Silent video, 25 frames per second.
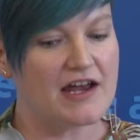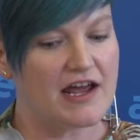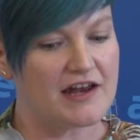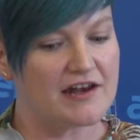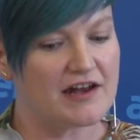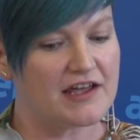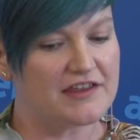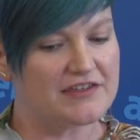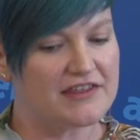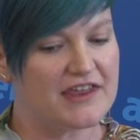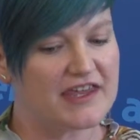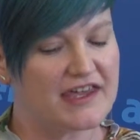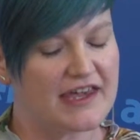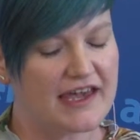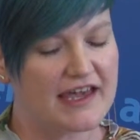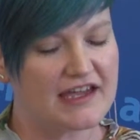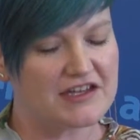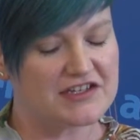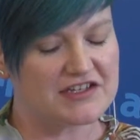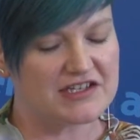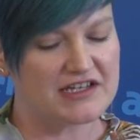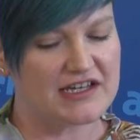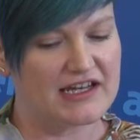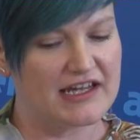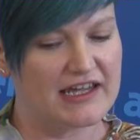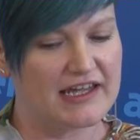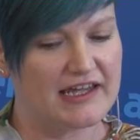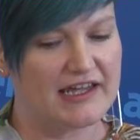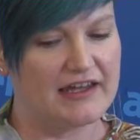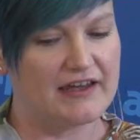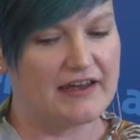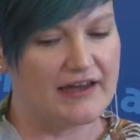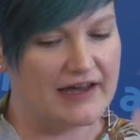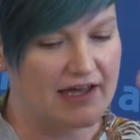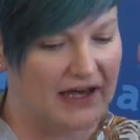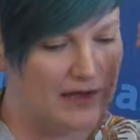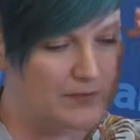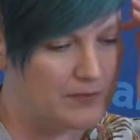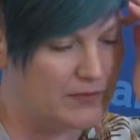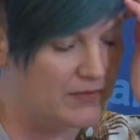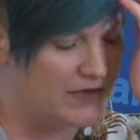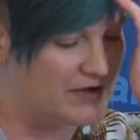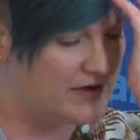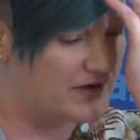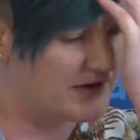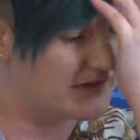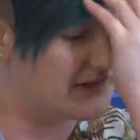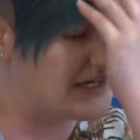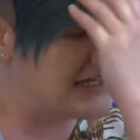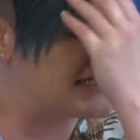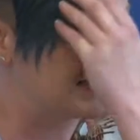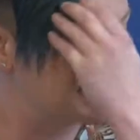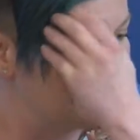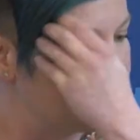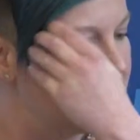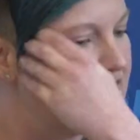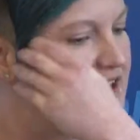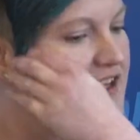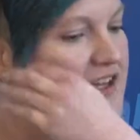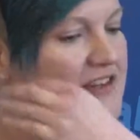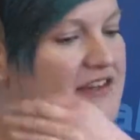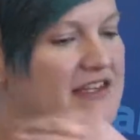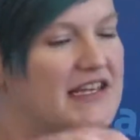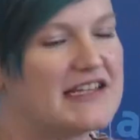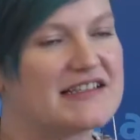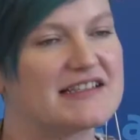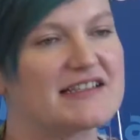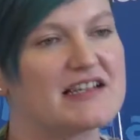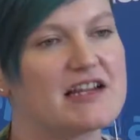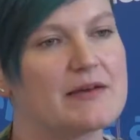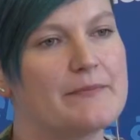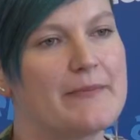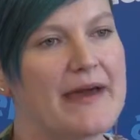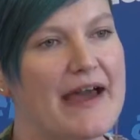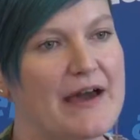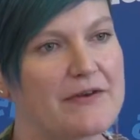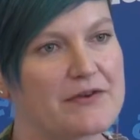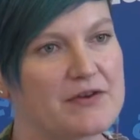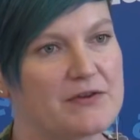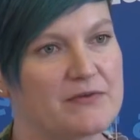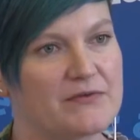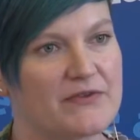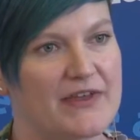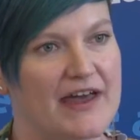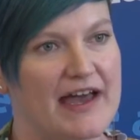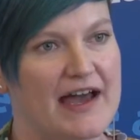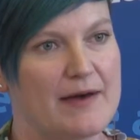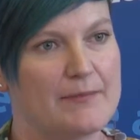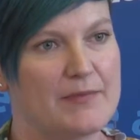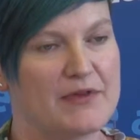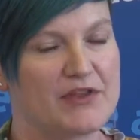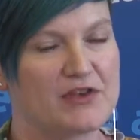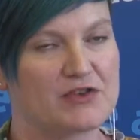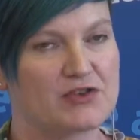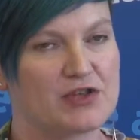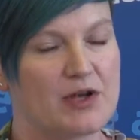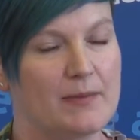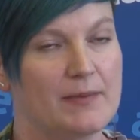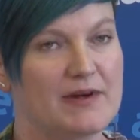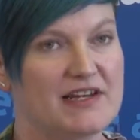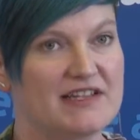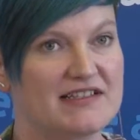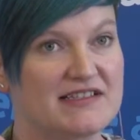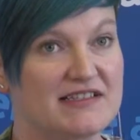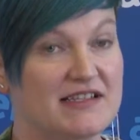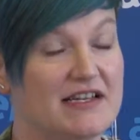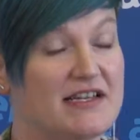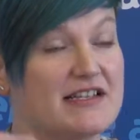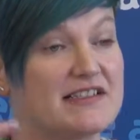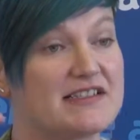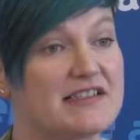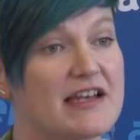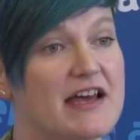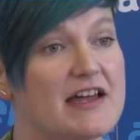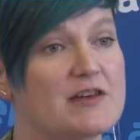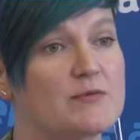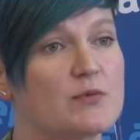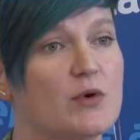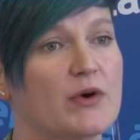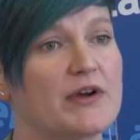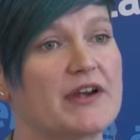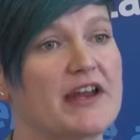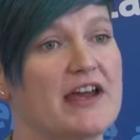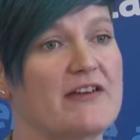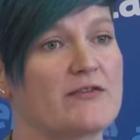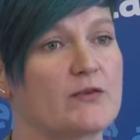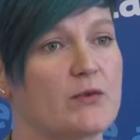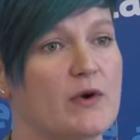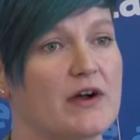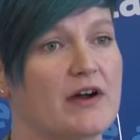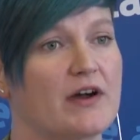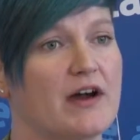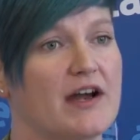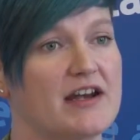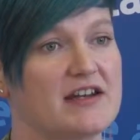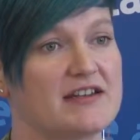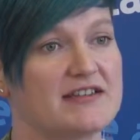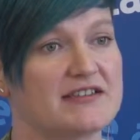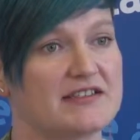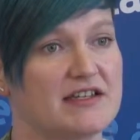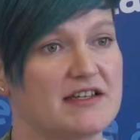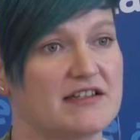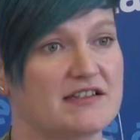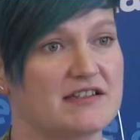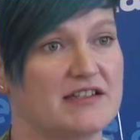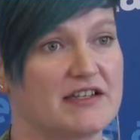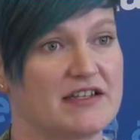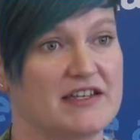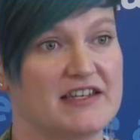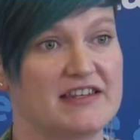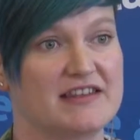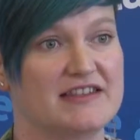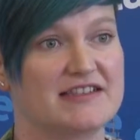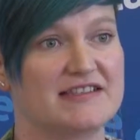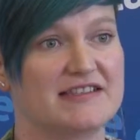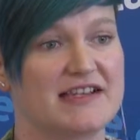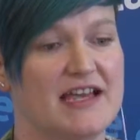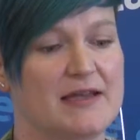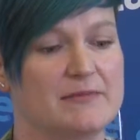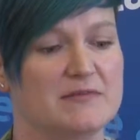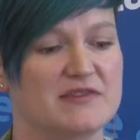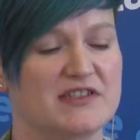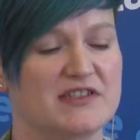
And I think actually there's an amount of that, but the trouble is that at a certain point everyone kind of starts looking the same.